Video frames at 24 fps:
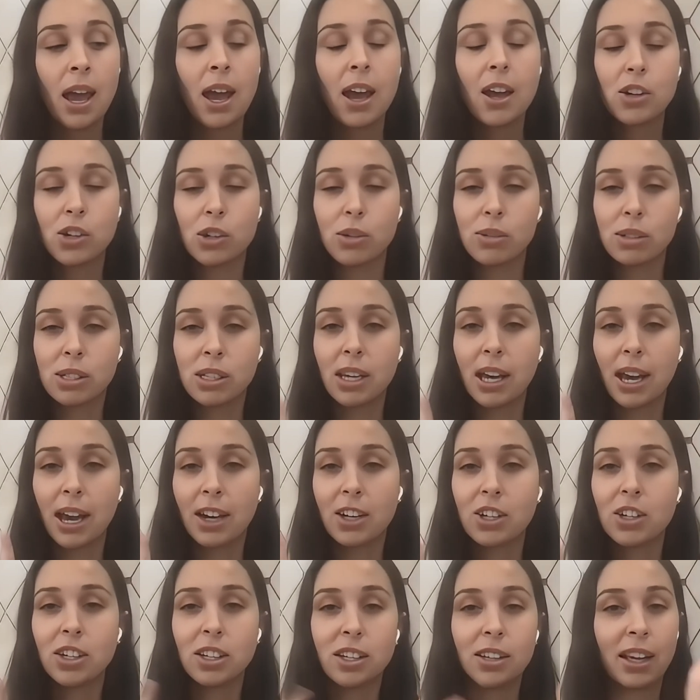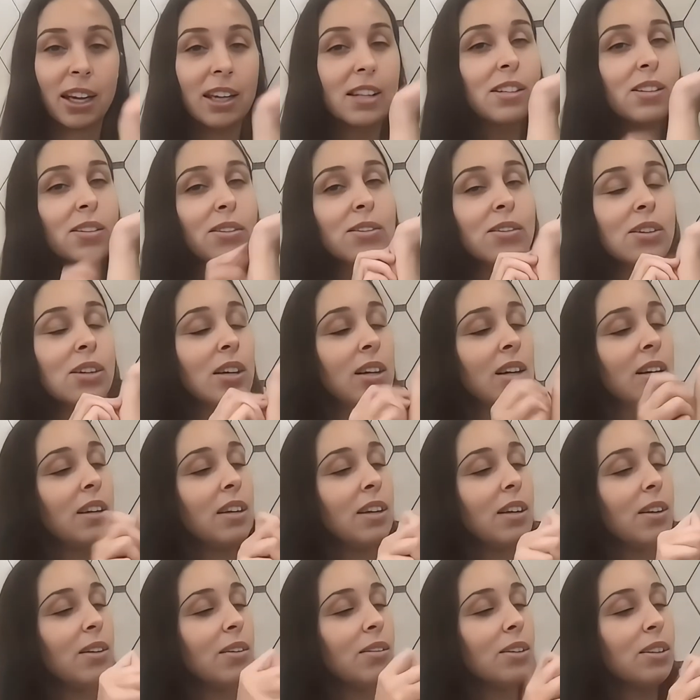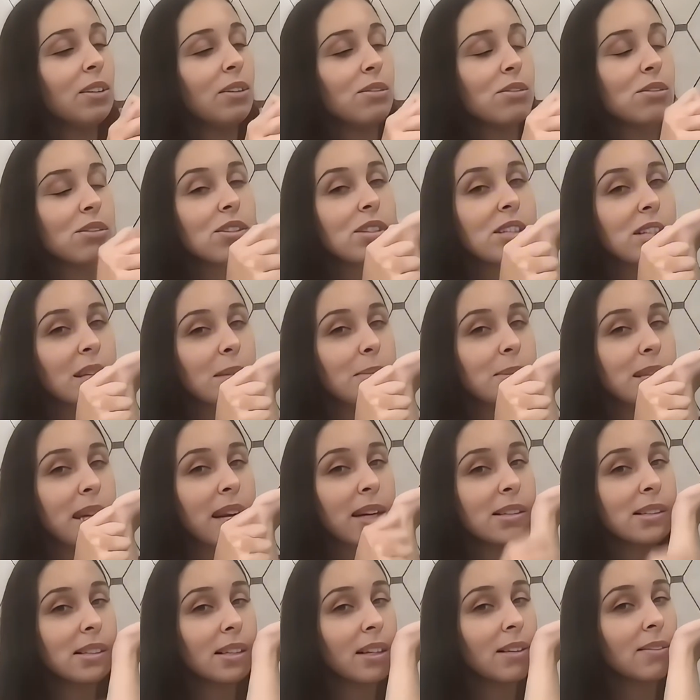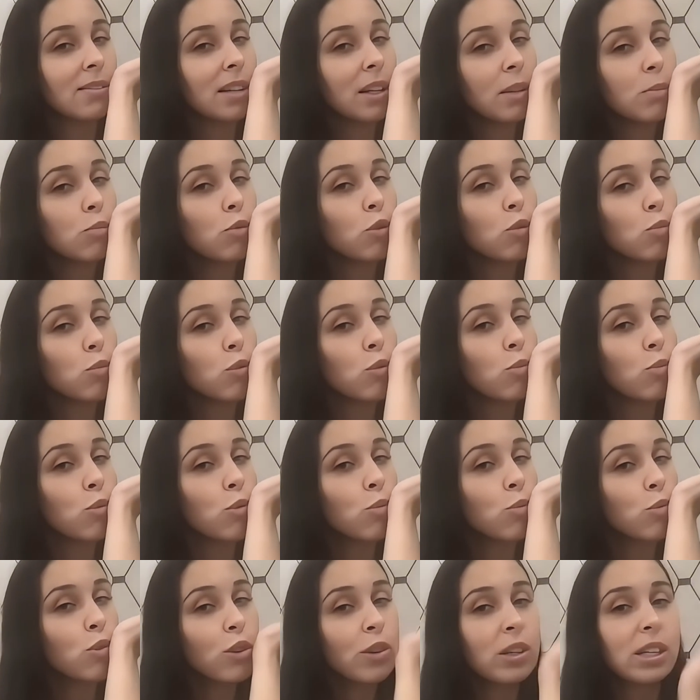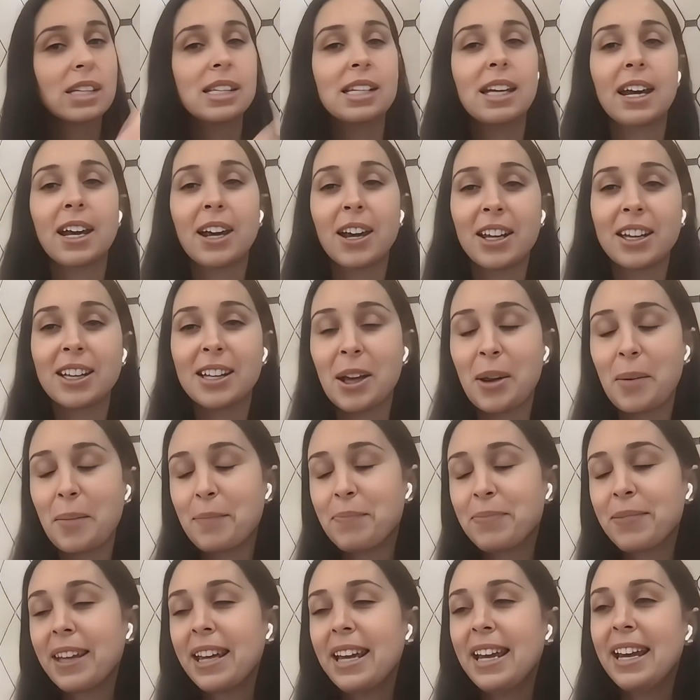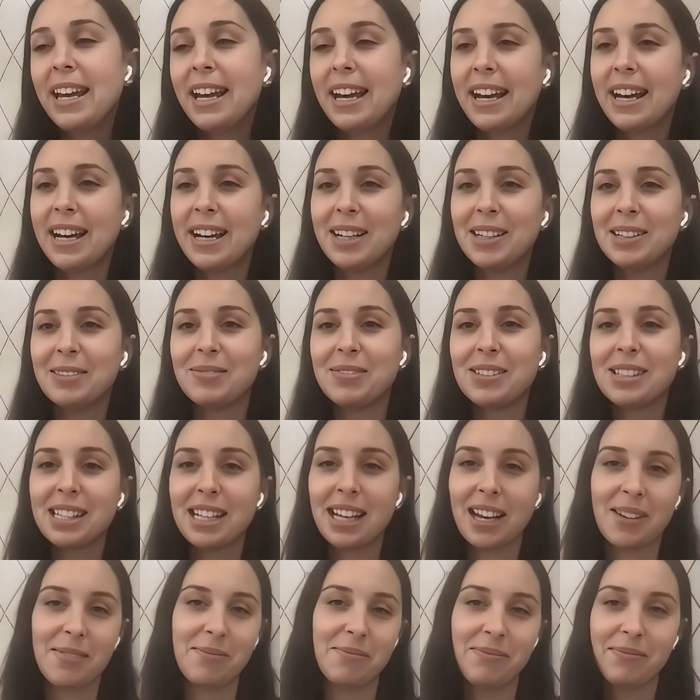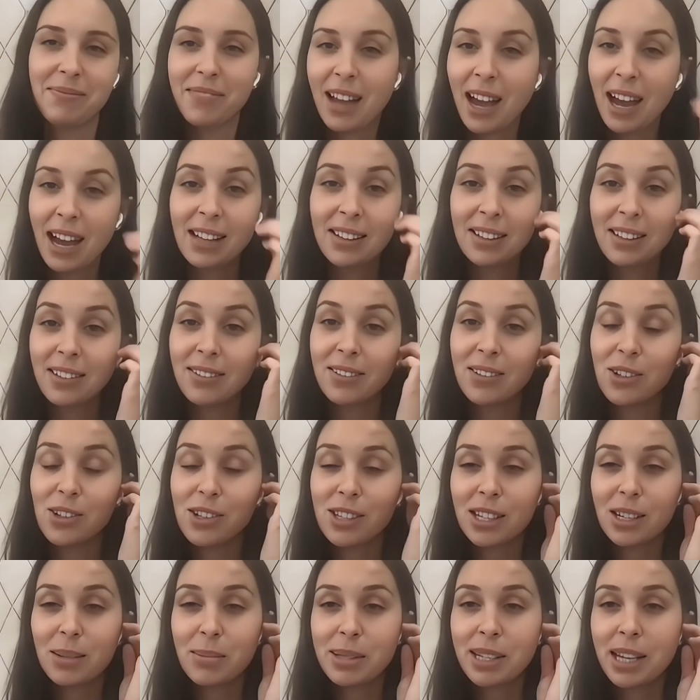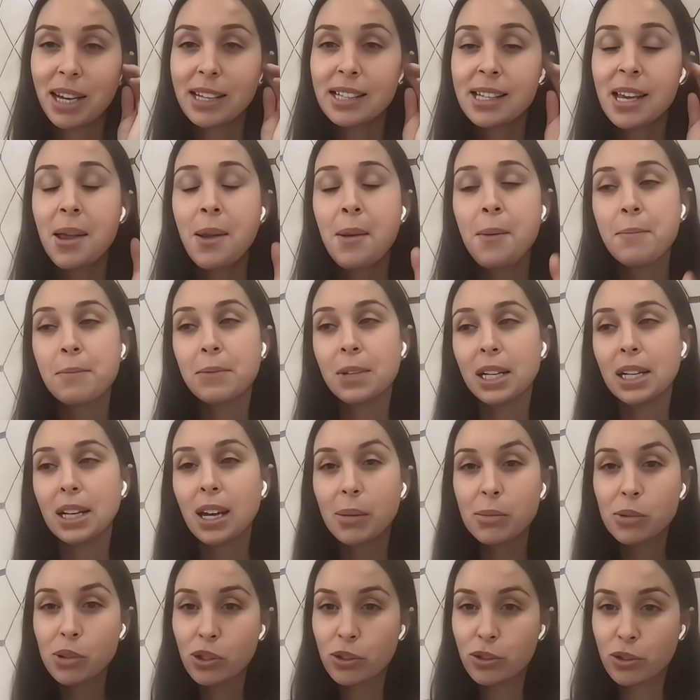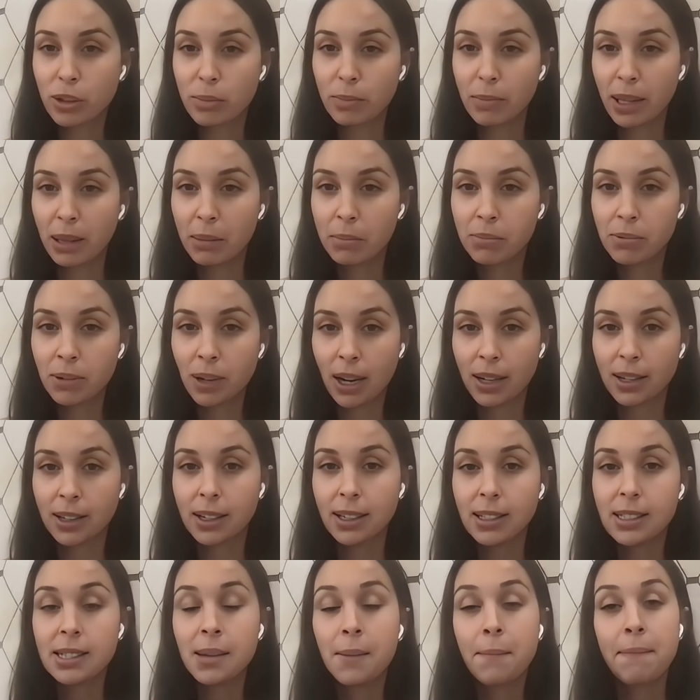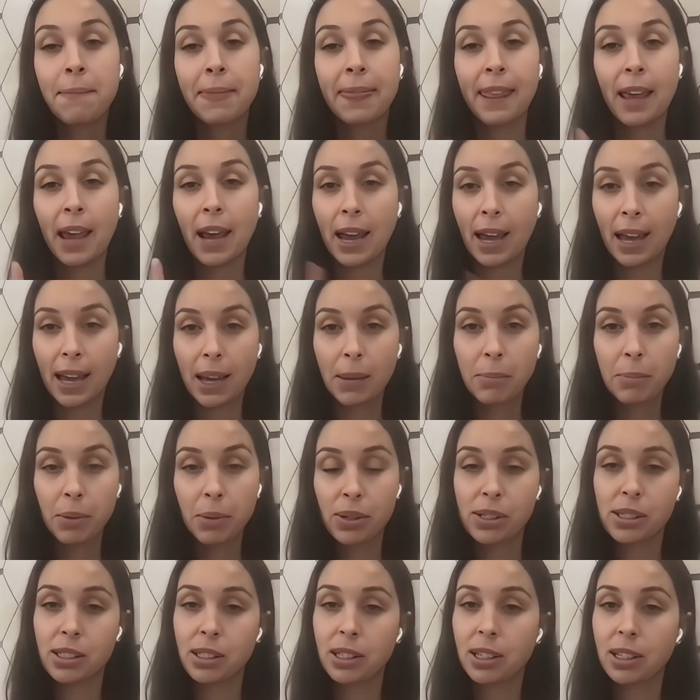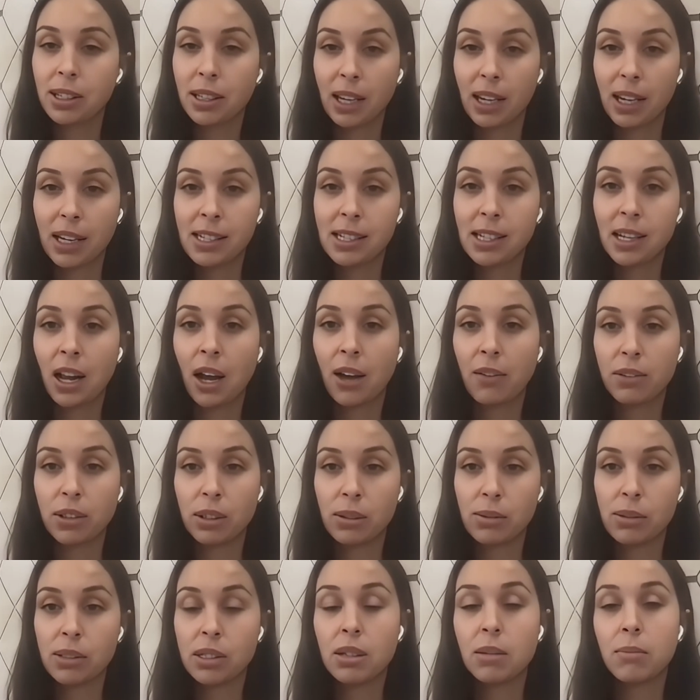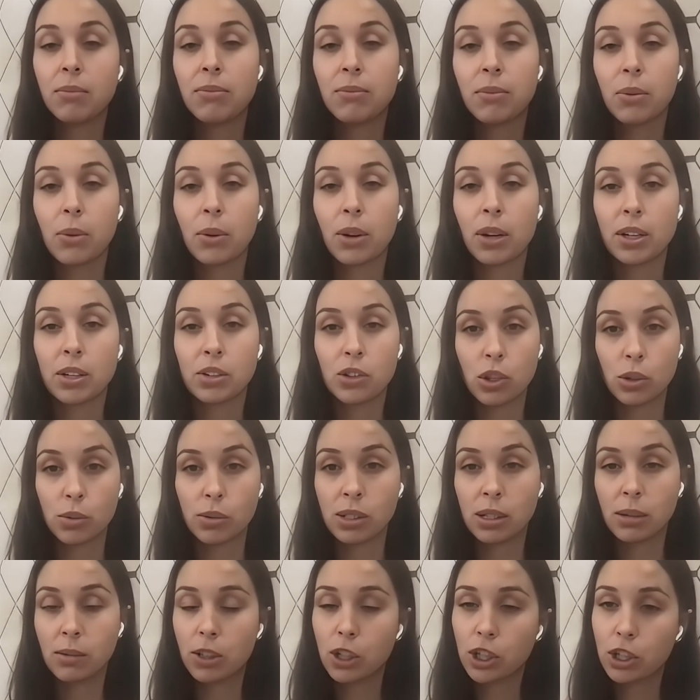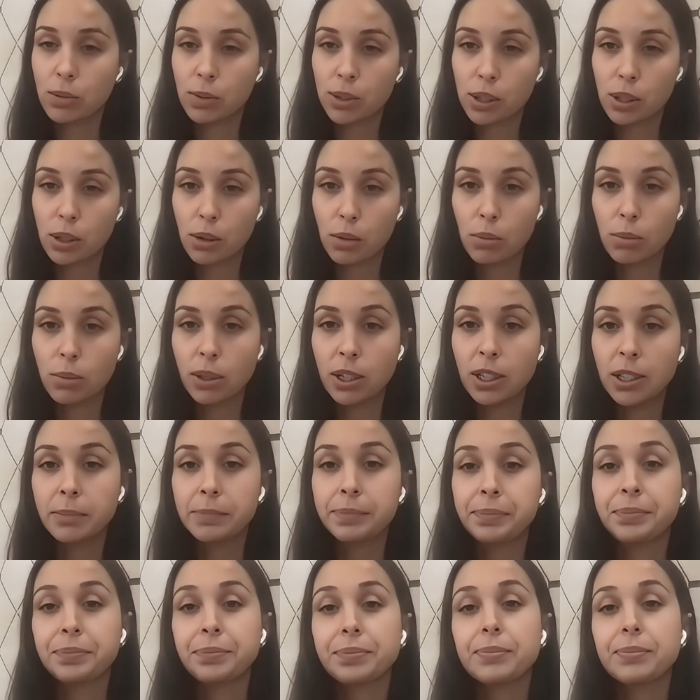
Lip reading: And Josie actually likes to, use her sleep sack sleeves and suck on them. So yeah, I love their sleep sacks. When it comes to Dreamland products, I personally, like I said, have used them for Josie when she was a newborn.